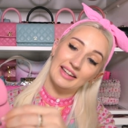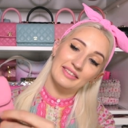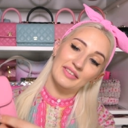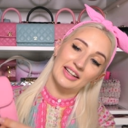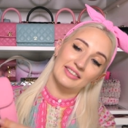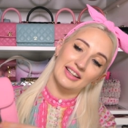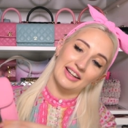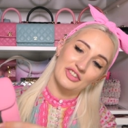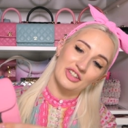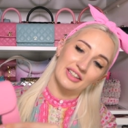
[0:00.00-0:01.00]
in my
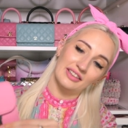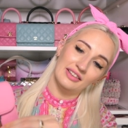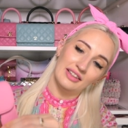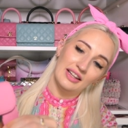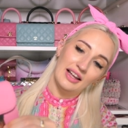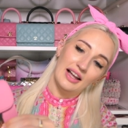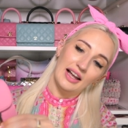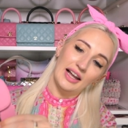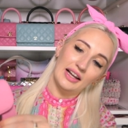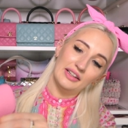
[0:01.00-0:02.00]
collection
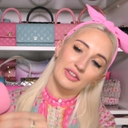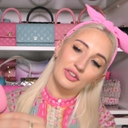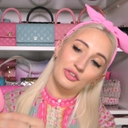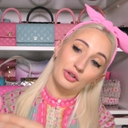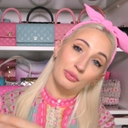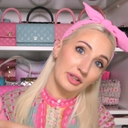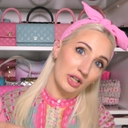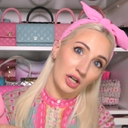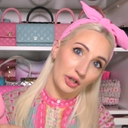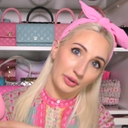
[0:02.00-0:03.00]
and you don't want the
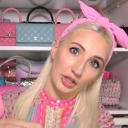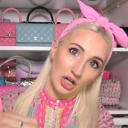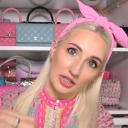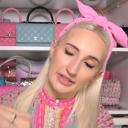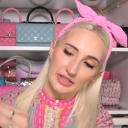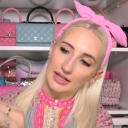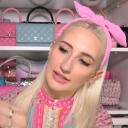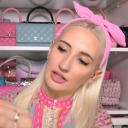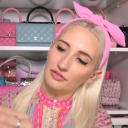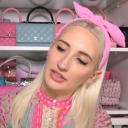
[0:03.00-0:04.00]
hardware to
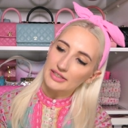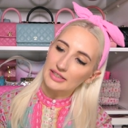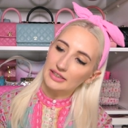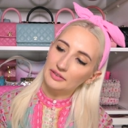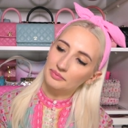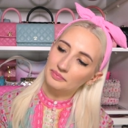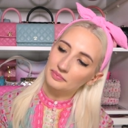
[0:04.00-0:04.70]
oxidize, obviously.